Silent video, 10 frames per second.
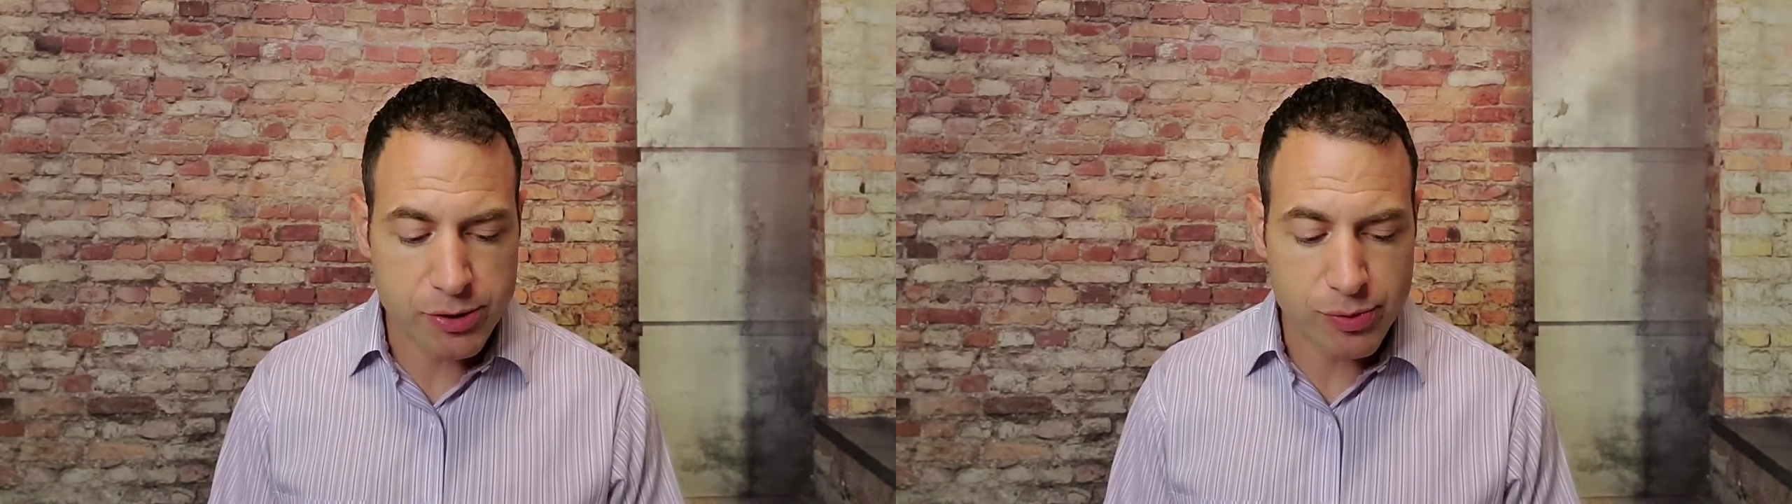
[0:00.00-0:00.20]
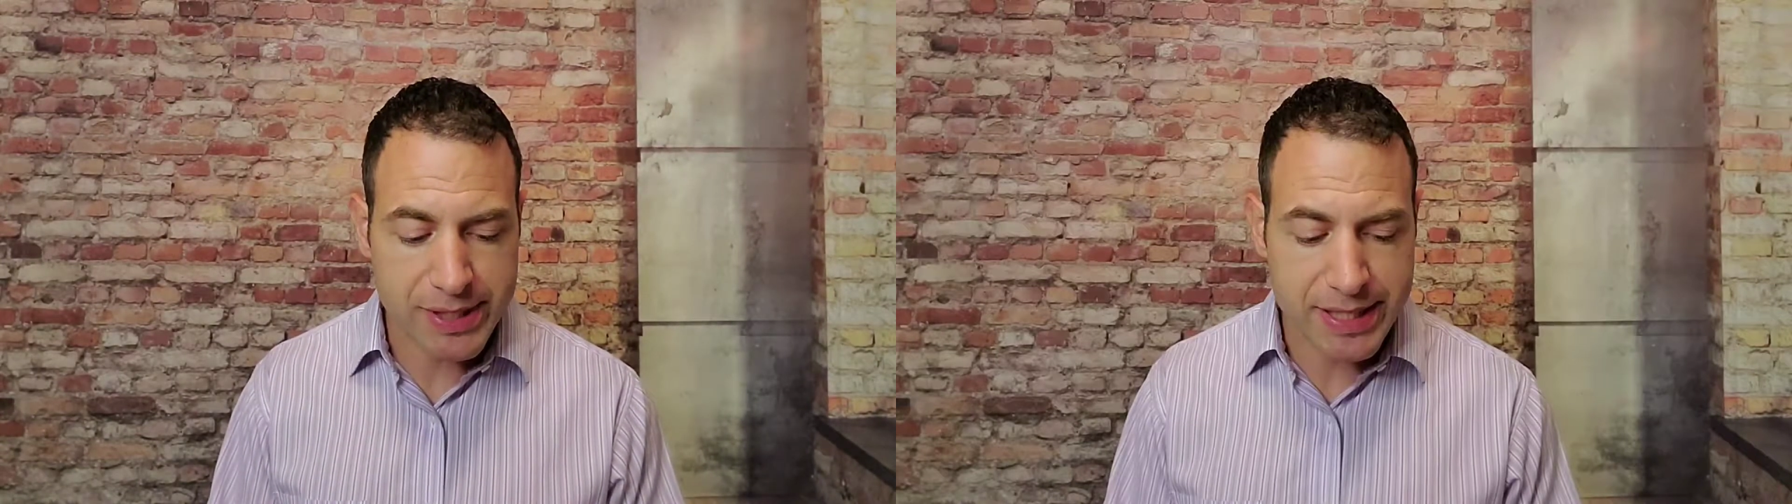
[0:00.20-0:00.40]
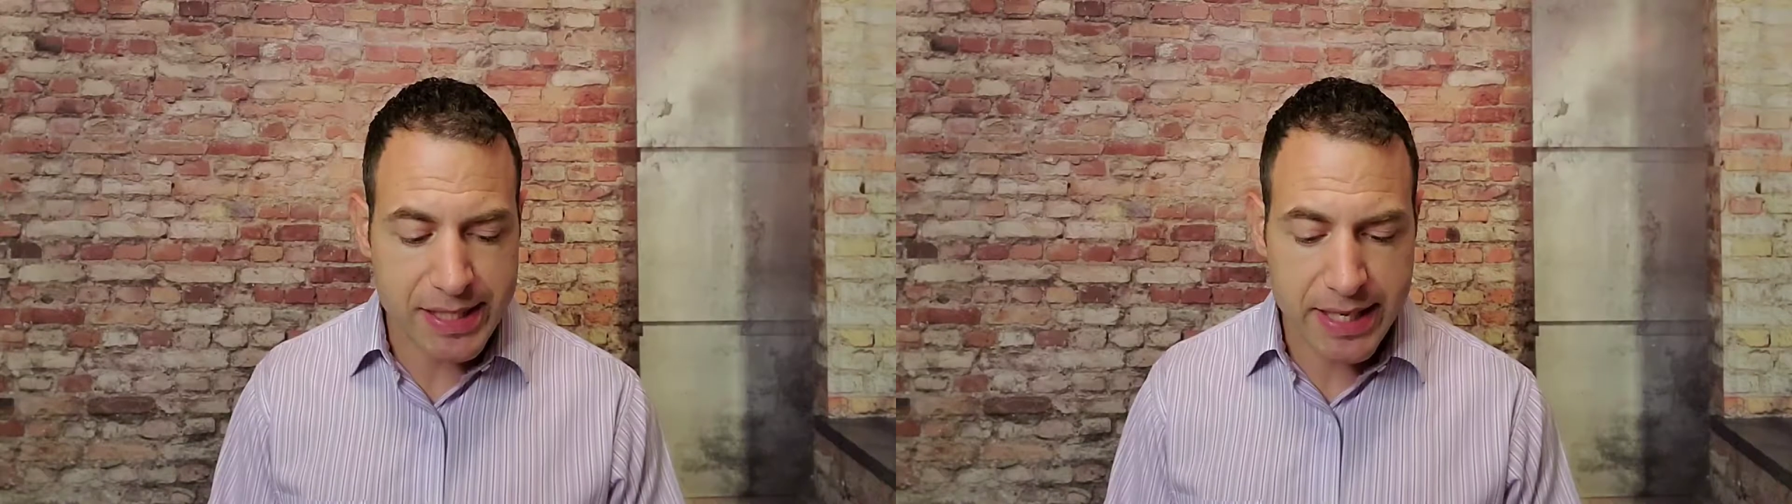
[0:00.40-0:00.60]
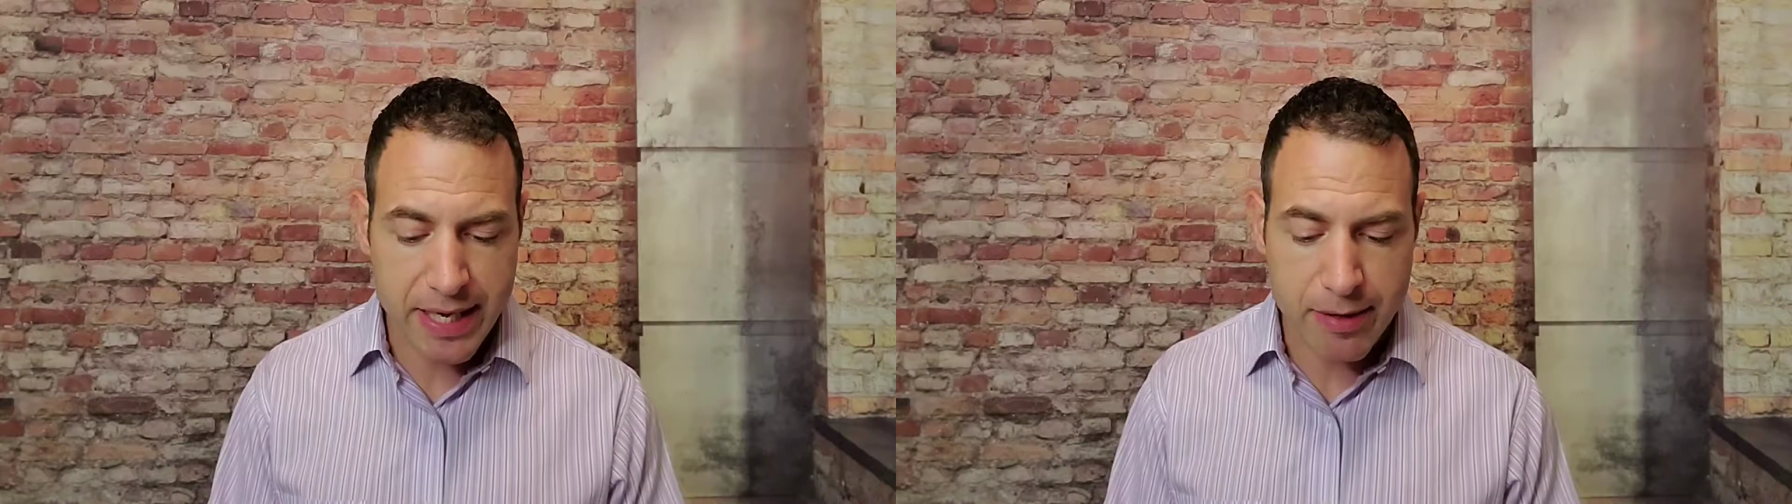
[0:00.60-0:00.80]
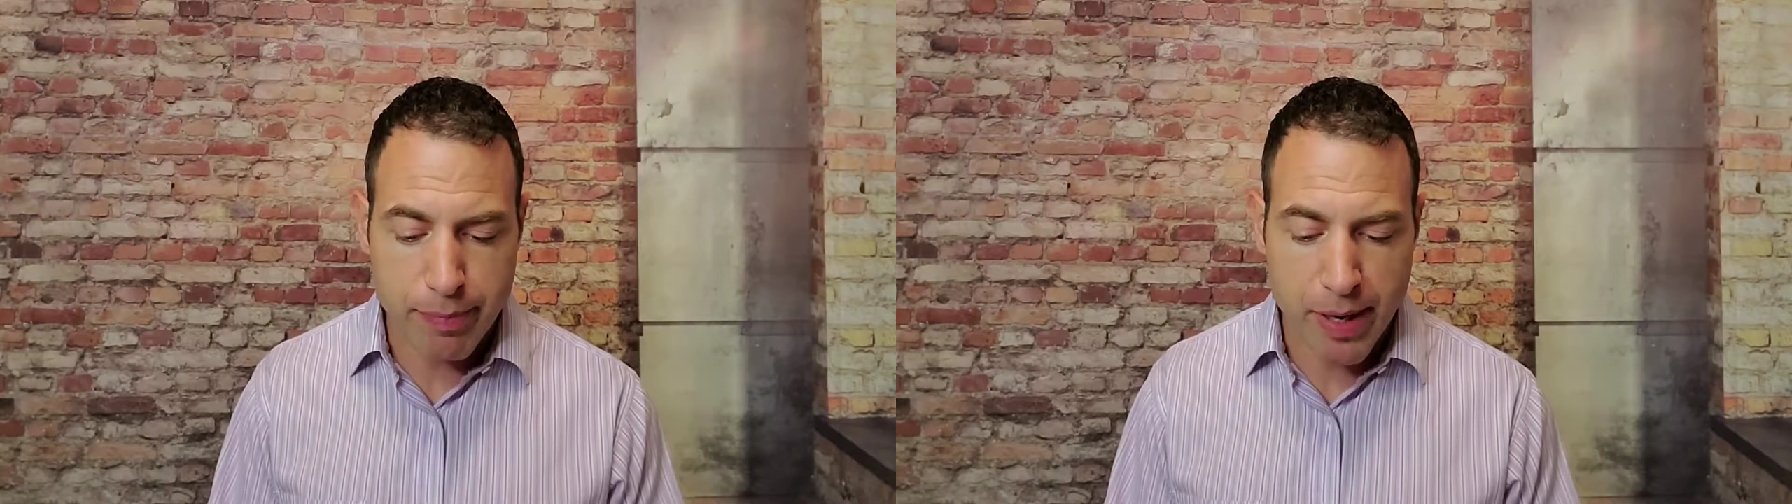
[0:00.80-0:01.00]
was
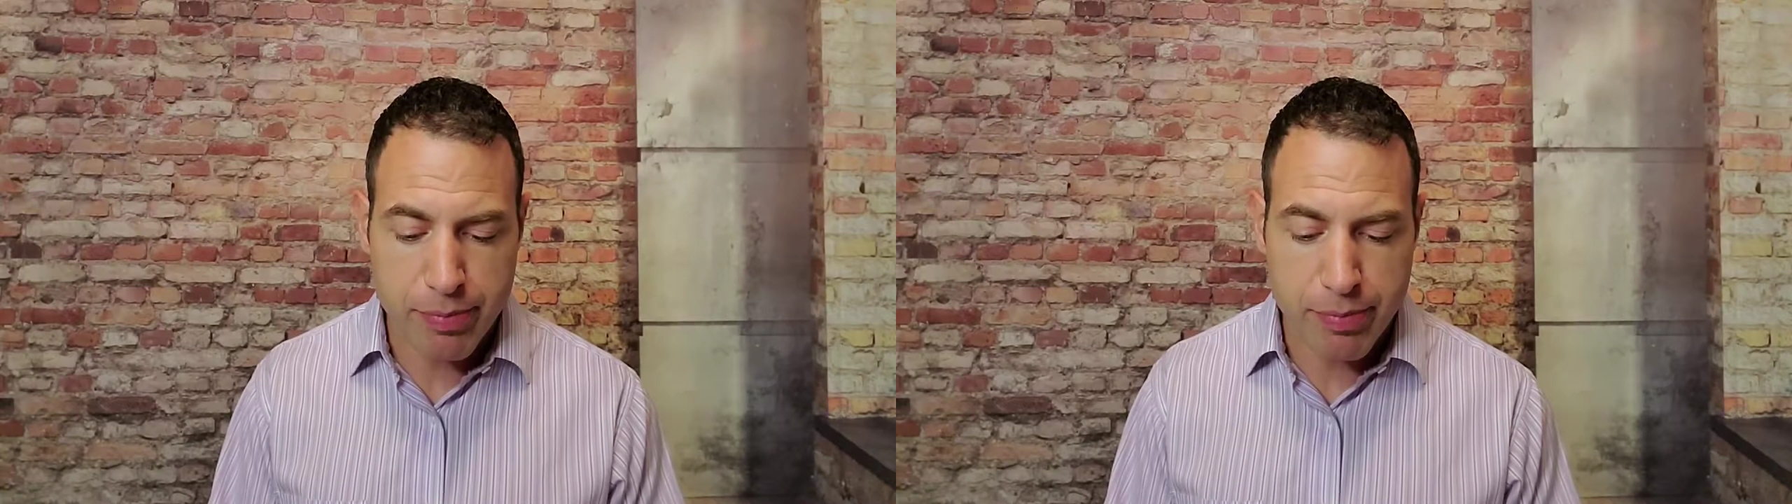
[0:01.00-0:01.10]
indicated by